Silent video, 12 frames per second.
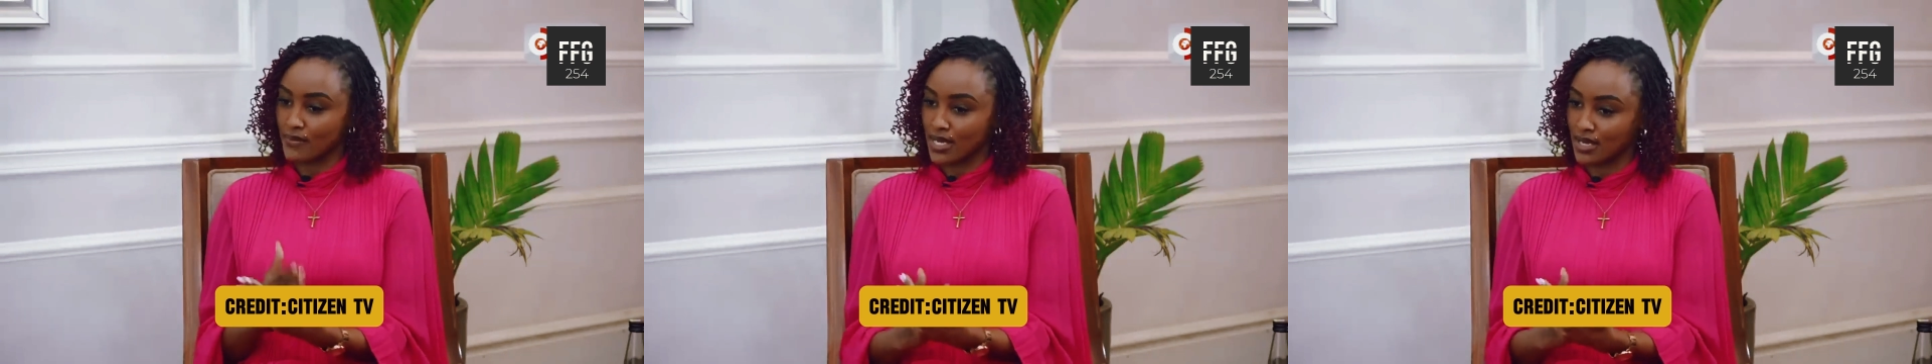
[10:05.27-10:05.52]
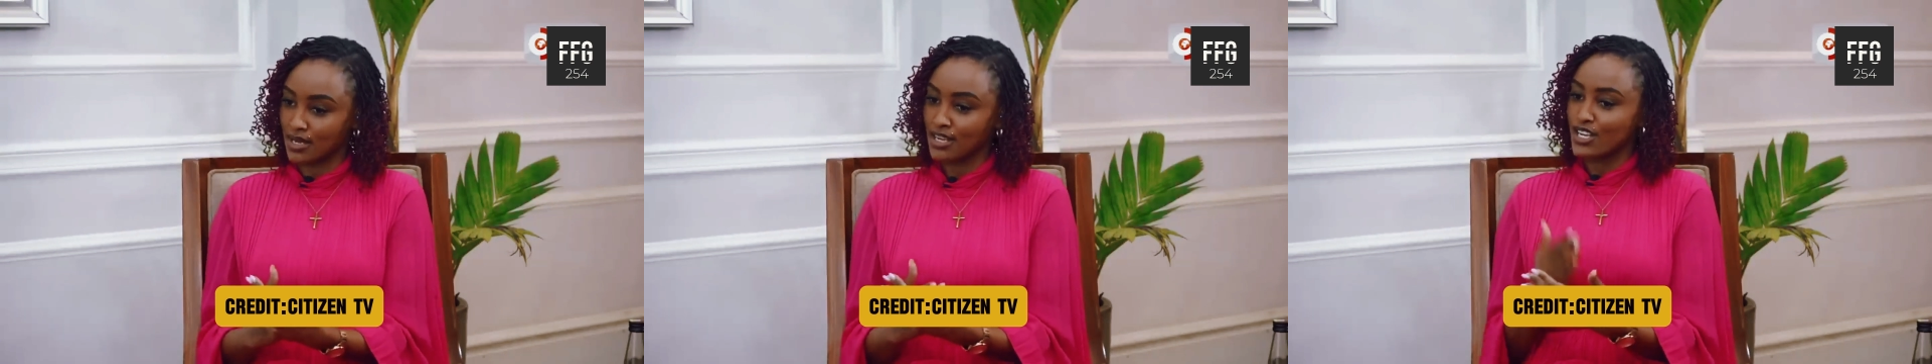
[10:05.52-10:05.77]

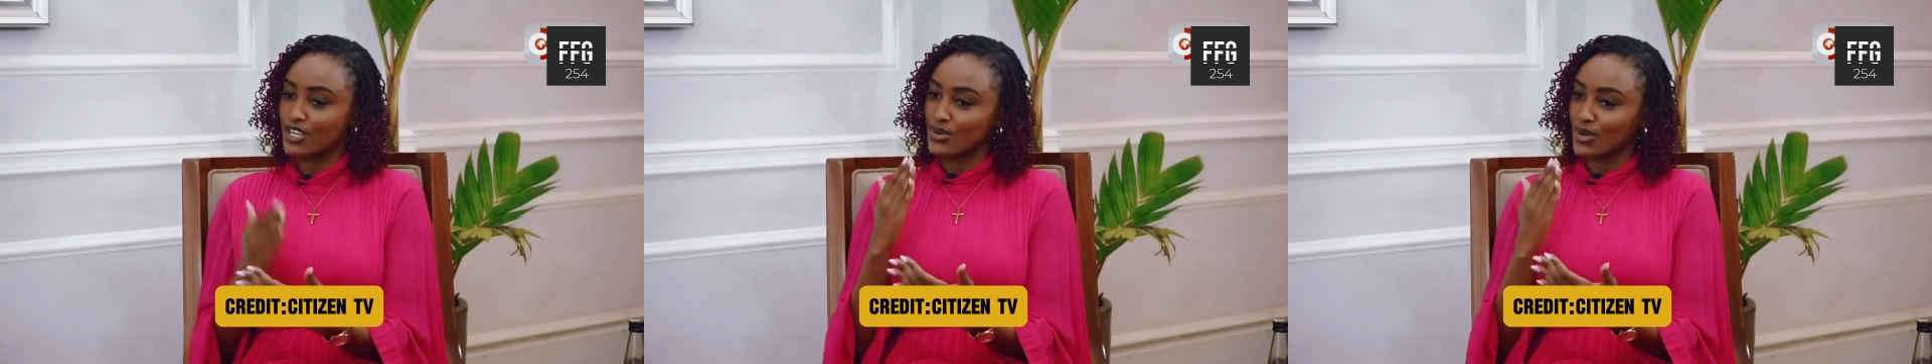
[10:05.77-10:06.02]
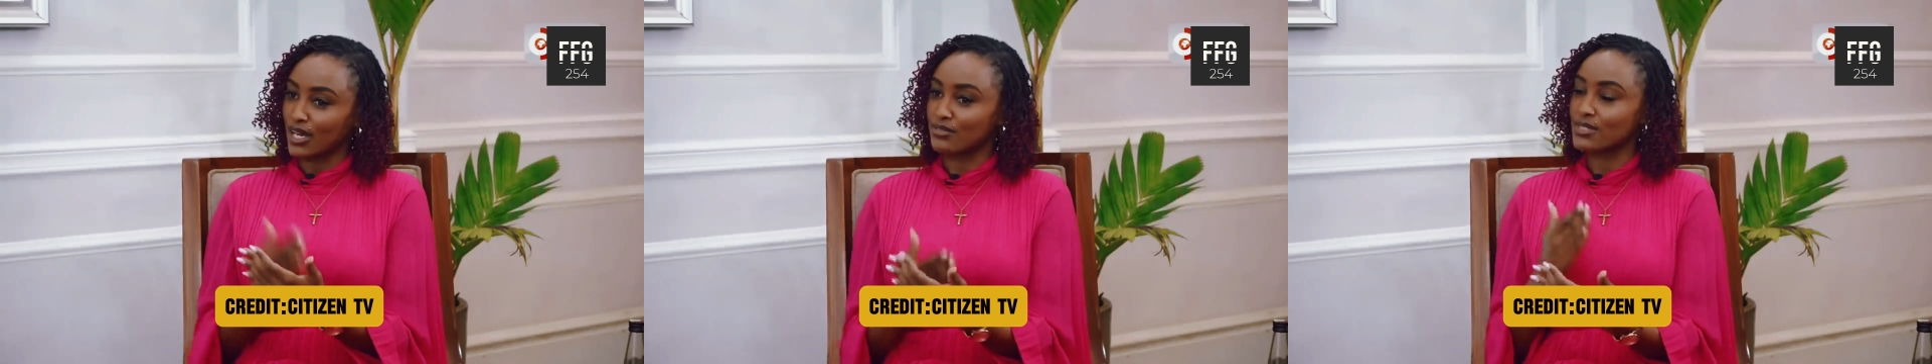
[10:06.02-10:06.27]
me,
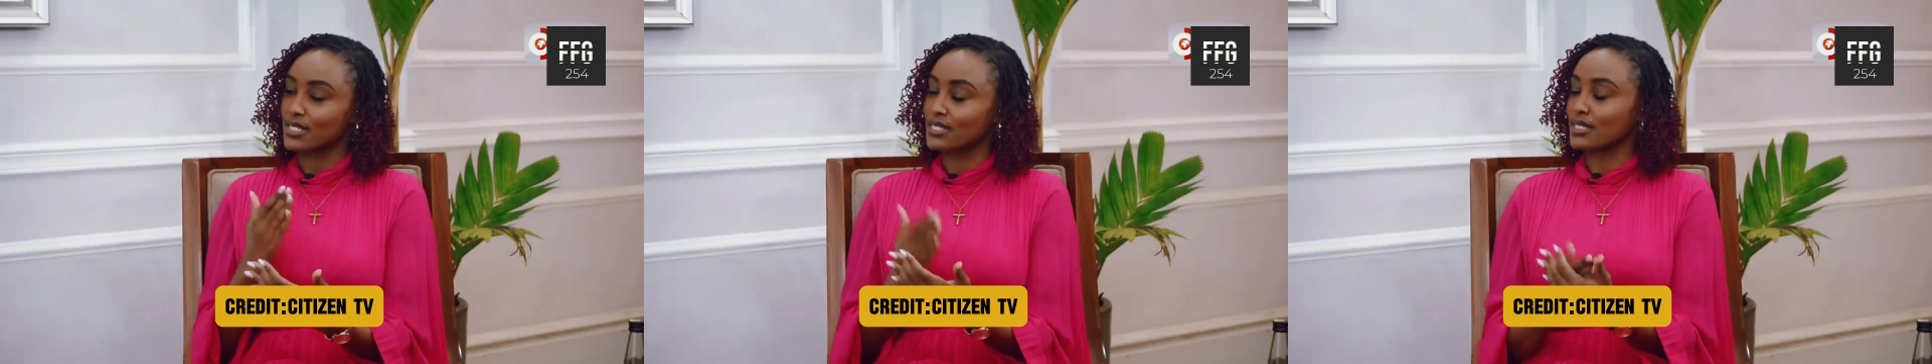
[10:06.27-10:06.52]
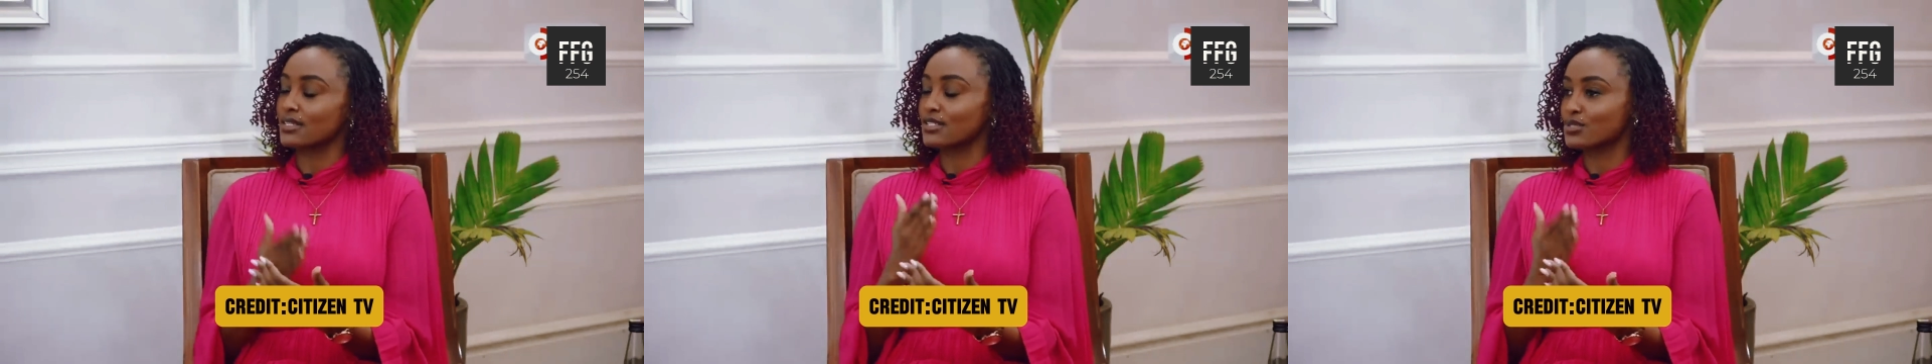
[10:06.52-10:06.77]
you have to
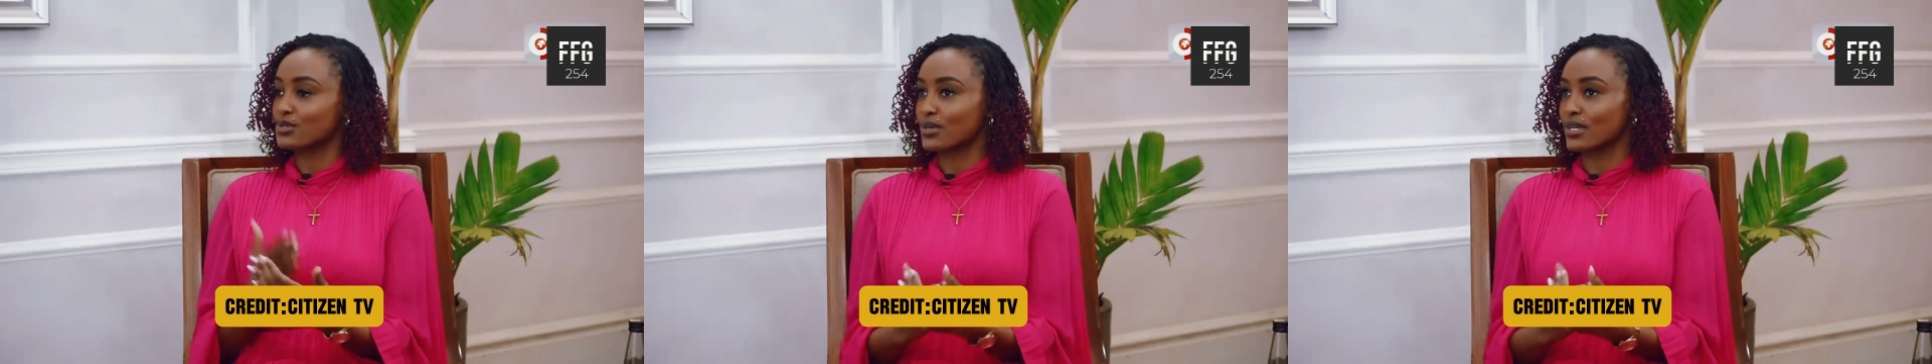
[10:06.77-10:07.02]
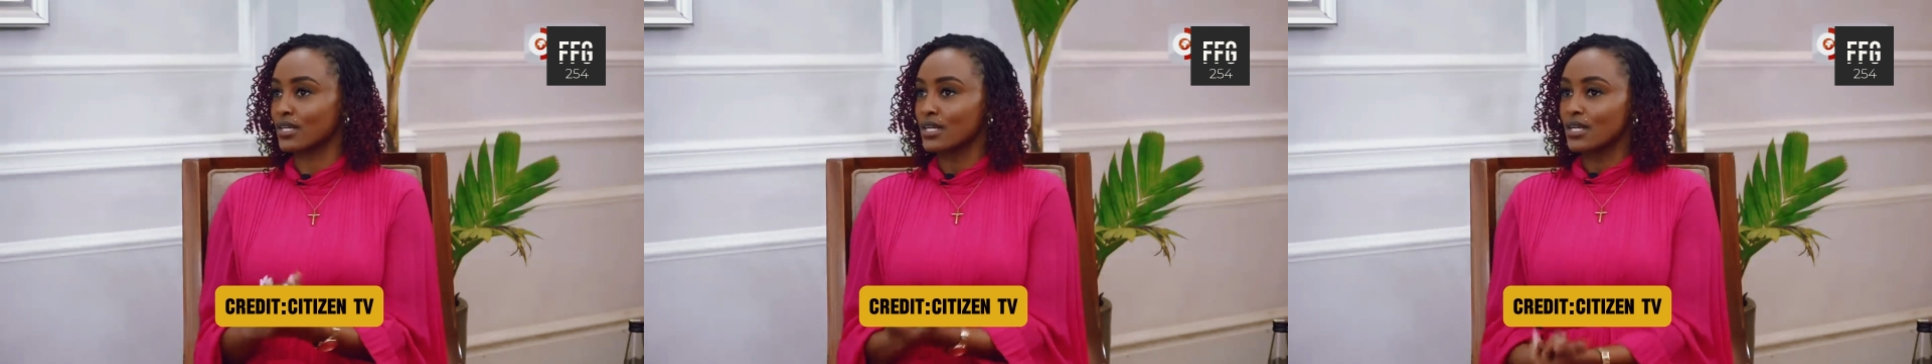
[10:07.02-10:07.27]
say this
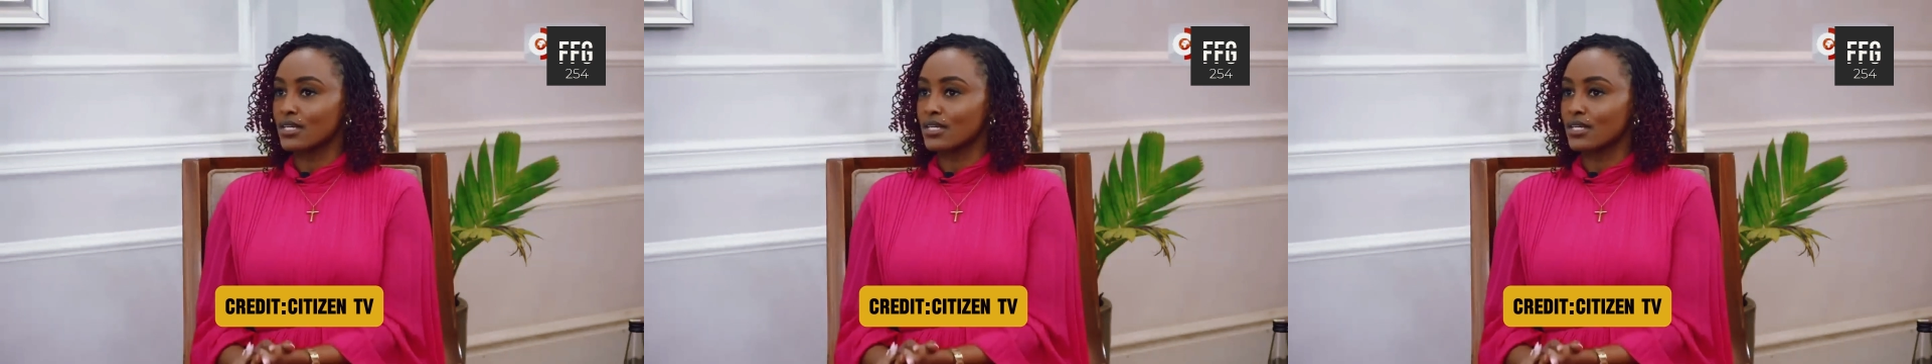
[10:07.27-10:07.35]
story.